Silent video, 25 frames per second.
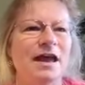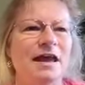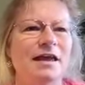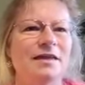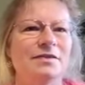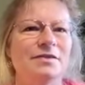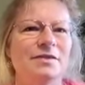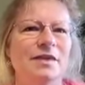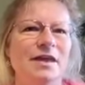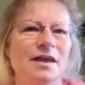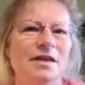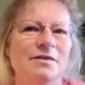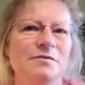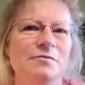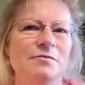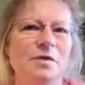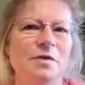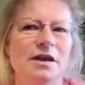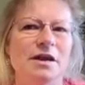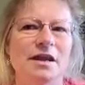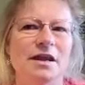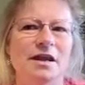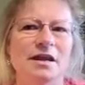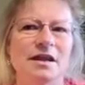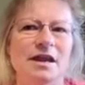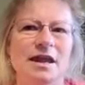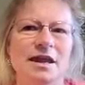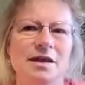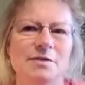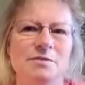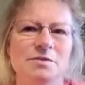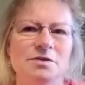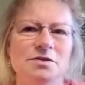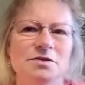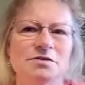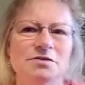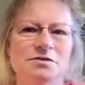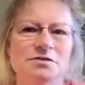And then when it
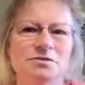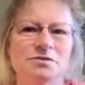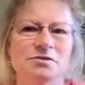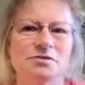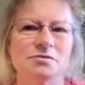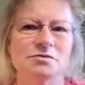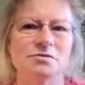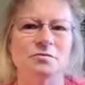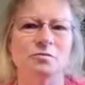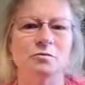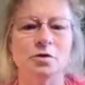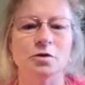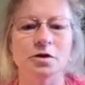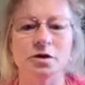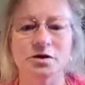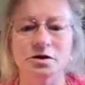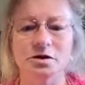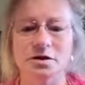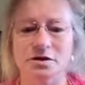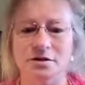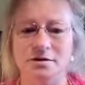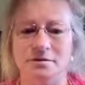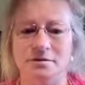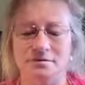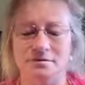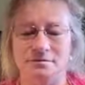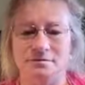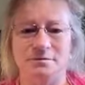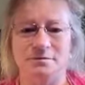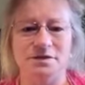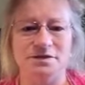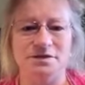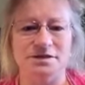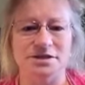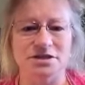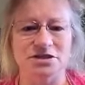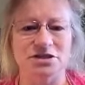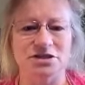came to certain work
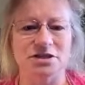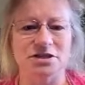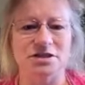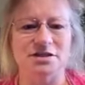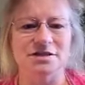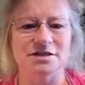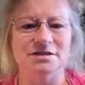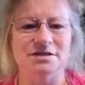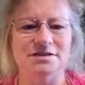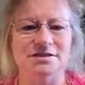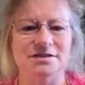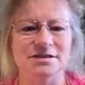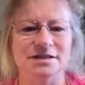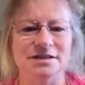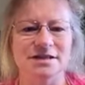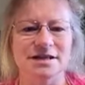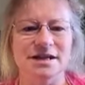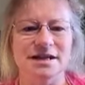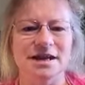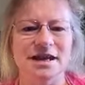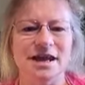positions,